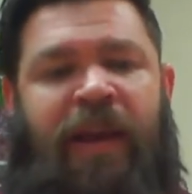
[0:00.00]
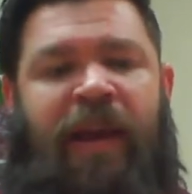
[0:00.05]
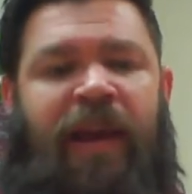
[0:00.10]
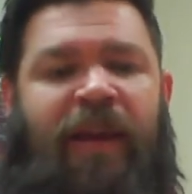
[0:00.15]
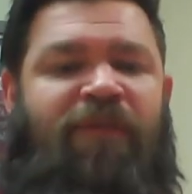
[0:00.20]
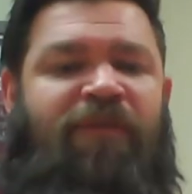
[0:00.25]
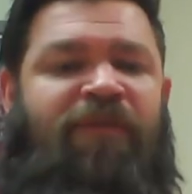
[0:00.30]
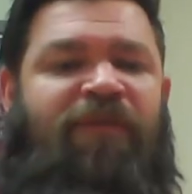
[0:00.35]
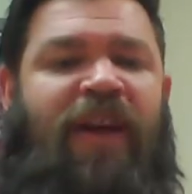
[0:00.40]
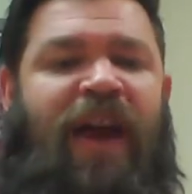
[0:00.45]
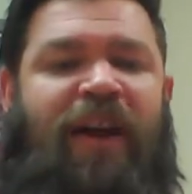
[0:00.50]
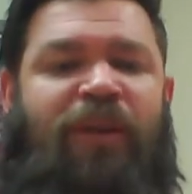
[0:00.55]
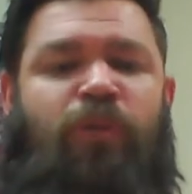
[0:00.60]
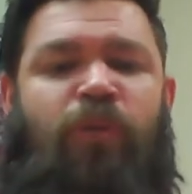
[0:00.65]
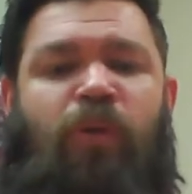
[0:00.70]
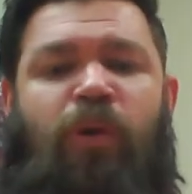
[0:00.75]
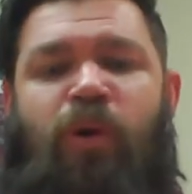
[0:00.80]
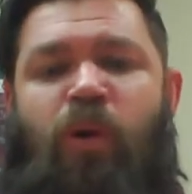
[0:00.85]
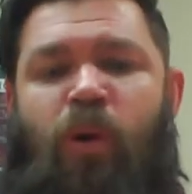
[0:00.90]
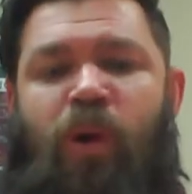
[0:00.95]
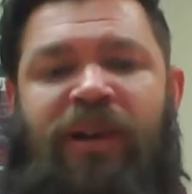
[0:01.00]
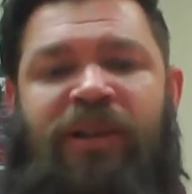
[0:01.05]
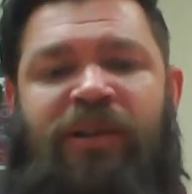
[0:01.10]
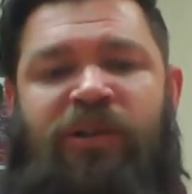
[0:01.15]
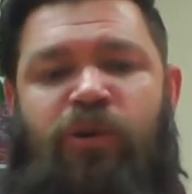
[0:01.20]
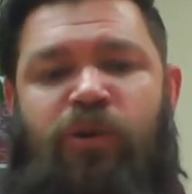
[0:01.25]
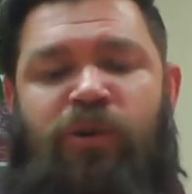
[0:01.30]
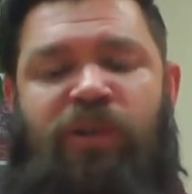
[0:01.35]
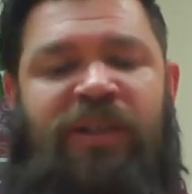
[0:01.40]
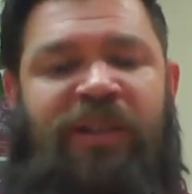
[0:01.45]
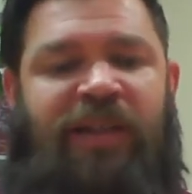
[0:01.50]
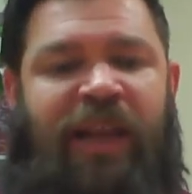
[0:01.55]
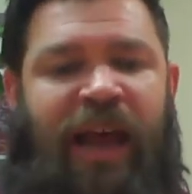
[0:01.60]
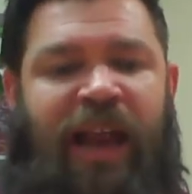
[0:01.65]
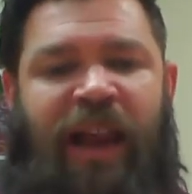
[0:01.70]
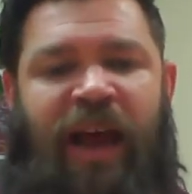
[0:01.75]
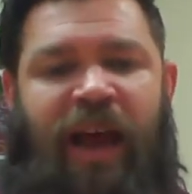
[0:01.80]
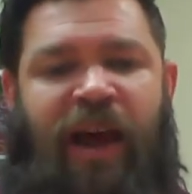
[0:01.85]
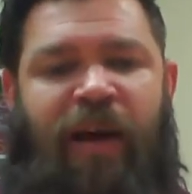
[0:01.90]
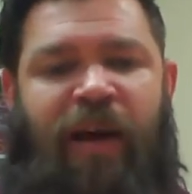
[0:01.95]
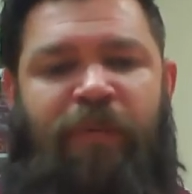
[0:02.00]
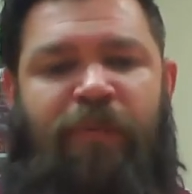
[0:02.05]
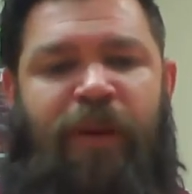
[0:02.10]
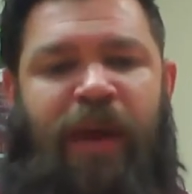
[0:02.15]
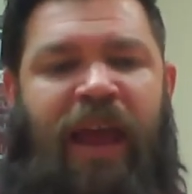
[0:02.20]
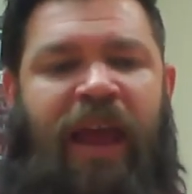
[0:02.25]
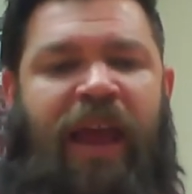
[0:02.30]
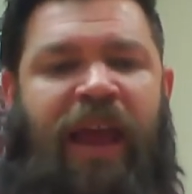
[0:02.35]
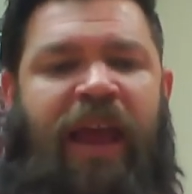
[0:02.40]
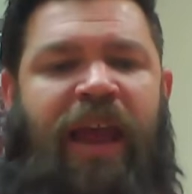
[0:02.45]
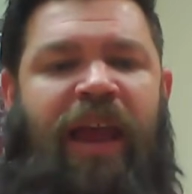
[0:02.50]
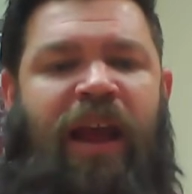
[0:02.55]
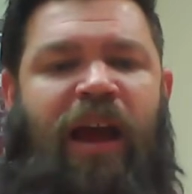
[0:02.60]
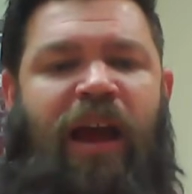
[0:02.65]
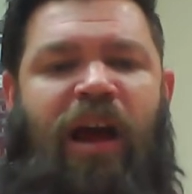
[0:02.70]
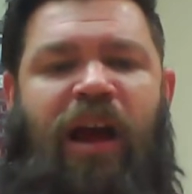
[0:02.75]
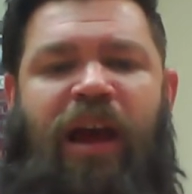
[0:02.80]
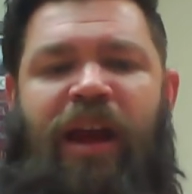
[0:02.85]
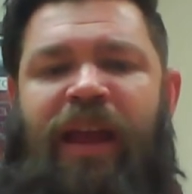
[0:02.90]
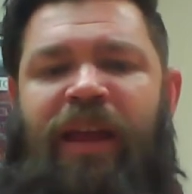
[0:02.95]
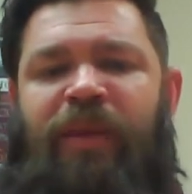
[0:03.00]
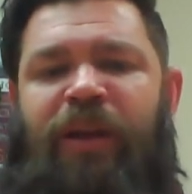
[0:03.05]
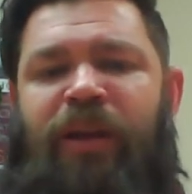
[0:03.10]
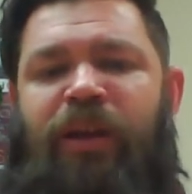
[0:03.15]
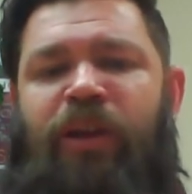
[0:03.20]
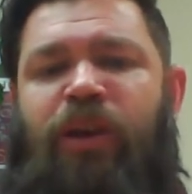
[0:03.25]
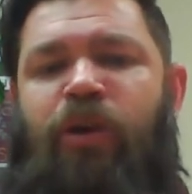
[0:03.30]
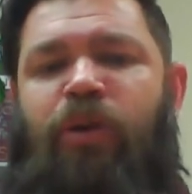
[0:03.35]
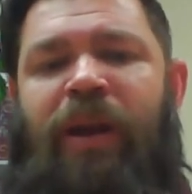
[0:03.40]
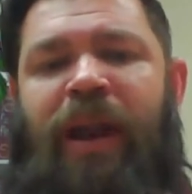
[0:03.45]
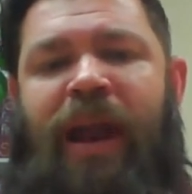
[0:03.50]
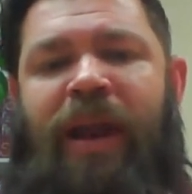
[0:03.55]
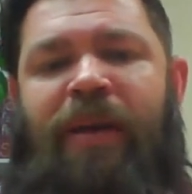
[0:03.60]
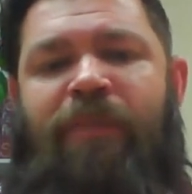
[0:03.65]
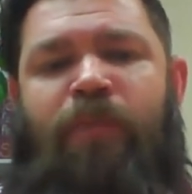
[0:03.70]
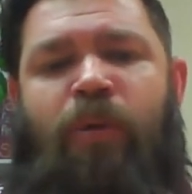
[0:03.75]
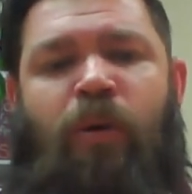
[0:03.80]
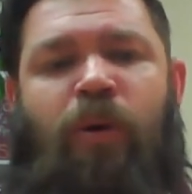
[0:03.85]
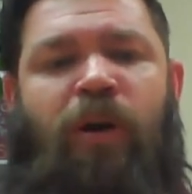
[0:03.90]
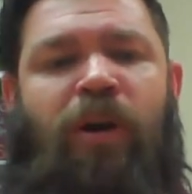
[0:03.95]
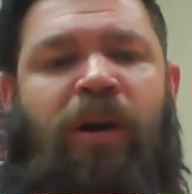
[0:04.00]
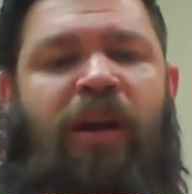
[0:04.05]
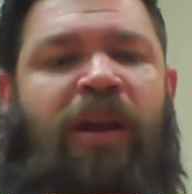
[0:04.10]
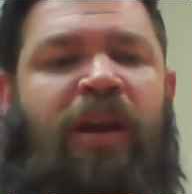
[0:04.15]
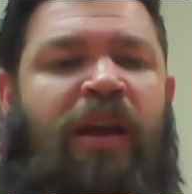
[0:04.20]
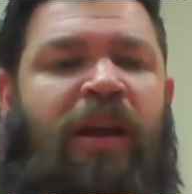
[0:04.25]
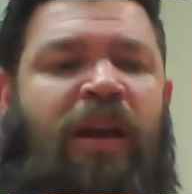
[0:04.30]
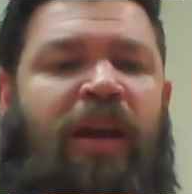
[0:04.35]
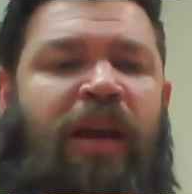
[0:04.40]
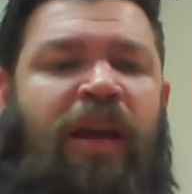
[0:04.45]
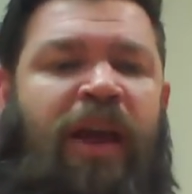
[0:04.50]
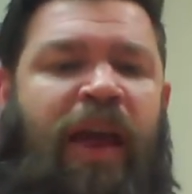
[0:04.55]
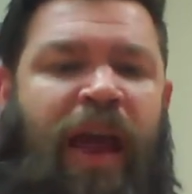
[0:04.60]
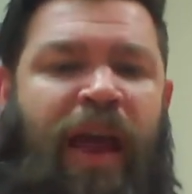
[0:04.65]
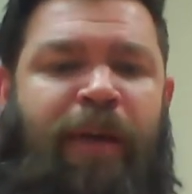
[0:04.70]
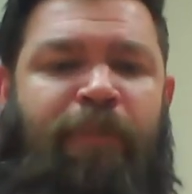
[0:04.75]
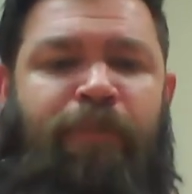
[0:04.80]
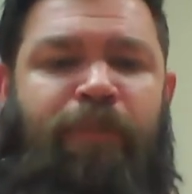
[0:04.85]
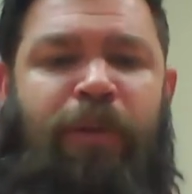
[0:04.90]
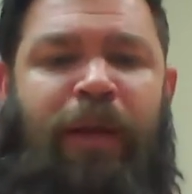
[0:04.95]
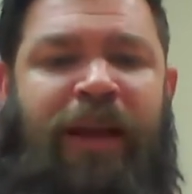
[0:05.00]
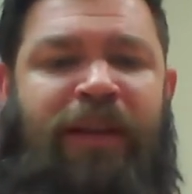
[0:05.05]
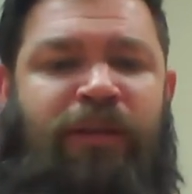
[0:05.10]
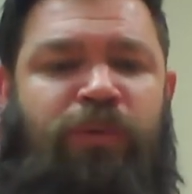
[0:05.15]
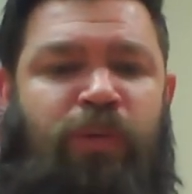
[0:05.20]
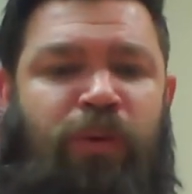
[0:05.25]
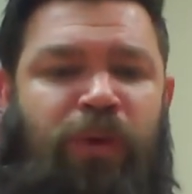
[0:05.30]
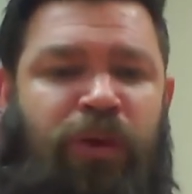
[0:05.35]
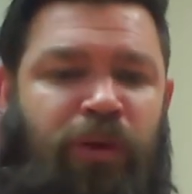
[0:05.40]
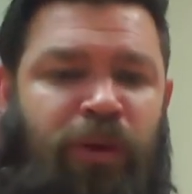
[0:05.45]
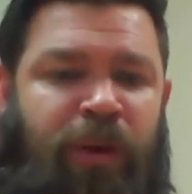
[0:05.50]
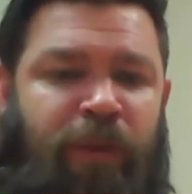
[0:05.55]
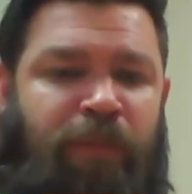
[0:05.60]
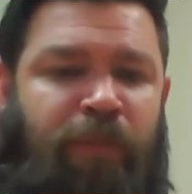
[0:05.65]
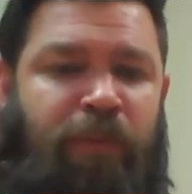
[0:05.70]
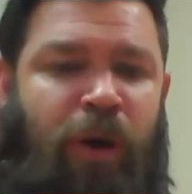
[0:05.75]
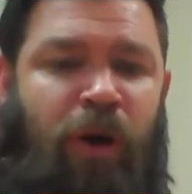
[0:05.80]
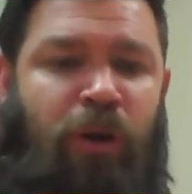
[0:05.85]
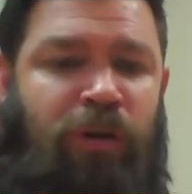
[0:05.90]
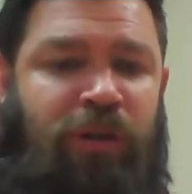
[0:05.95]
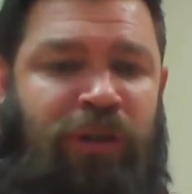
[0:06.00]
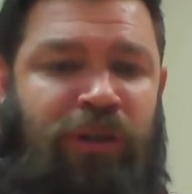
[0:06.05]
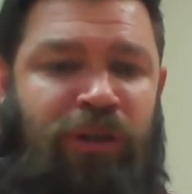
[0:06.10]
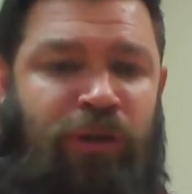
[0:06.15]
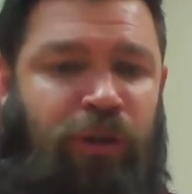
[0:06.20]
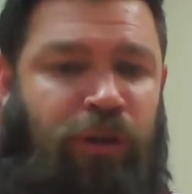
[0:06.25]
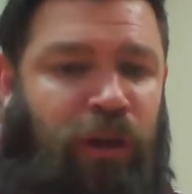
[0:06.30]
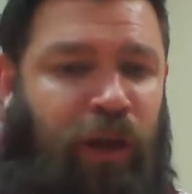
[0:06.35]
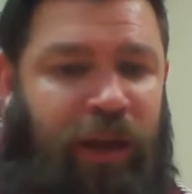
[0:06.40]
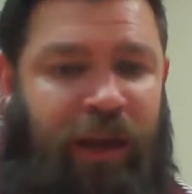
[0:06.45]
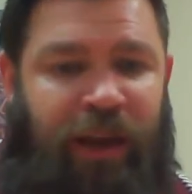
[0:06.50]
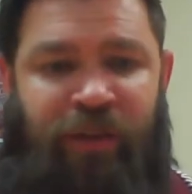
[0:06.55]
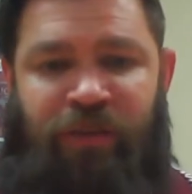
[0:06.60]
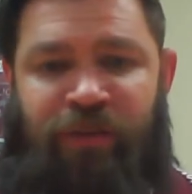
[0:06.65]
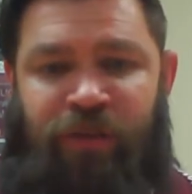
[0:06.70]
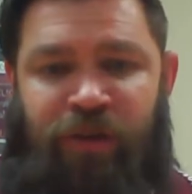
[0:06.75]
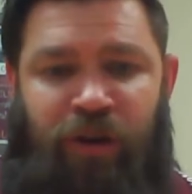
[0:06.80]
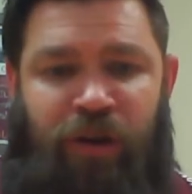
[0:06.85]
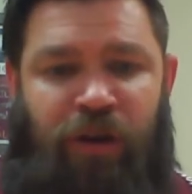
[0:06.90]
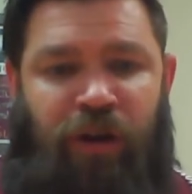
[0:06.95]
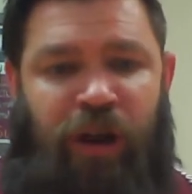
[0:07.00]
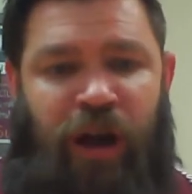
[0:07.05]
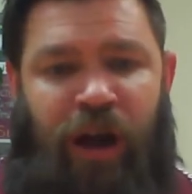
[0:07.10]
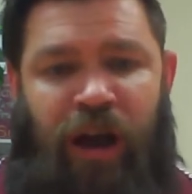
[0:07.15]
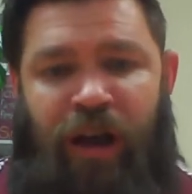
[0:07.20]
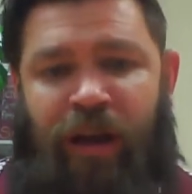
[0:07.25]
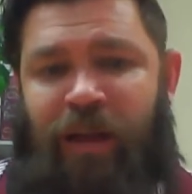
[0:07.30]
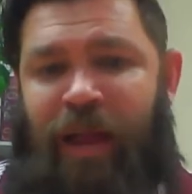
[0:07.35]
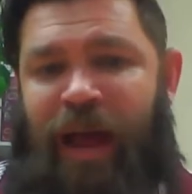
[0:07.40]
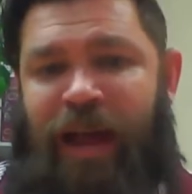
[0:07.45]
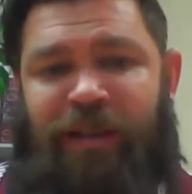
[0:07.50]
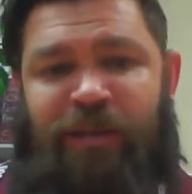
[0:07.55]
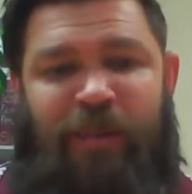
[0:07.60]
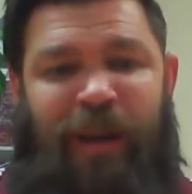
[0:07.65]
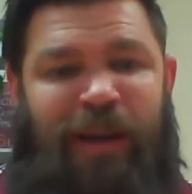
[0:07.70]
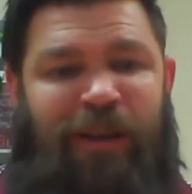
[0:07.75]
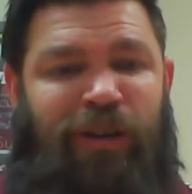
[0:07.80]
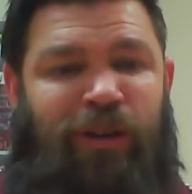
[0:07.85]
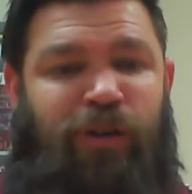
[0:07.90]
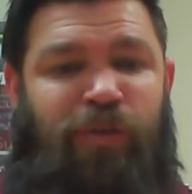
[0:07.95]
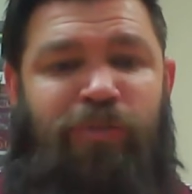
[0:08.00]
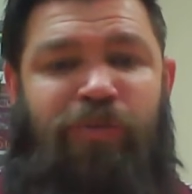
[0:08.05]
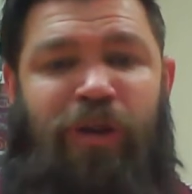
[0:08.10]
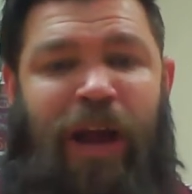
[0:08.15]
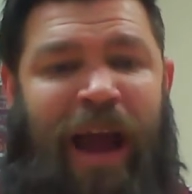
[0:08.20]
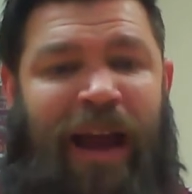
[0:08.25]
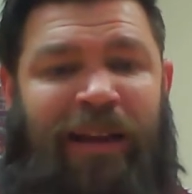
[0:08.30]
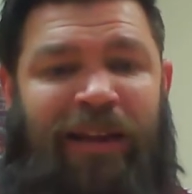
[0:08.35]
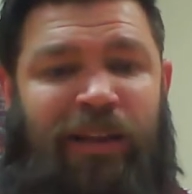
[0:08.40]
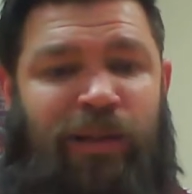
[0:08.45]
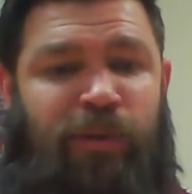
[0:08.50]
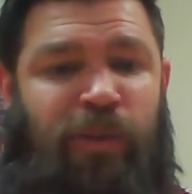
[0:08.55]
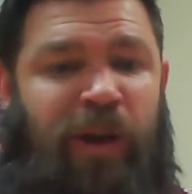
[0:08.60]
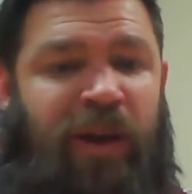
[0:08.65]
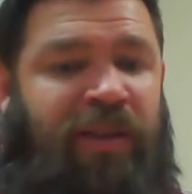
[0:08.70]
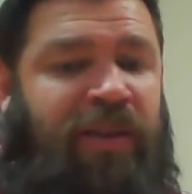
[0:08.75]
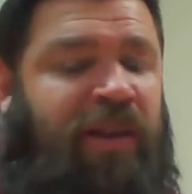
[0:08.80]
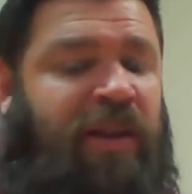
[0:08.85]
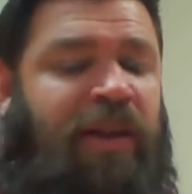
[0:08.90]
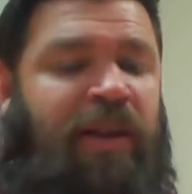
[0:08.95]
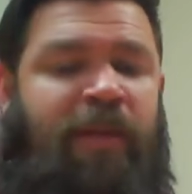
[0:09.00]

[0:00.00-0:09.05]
In fact, we're going to set up in the Q&A board a place where you can post you're looking for a classmate to do practice with.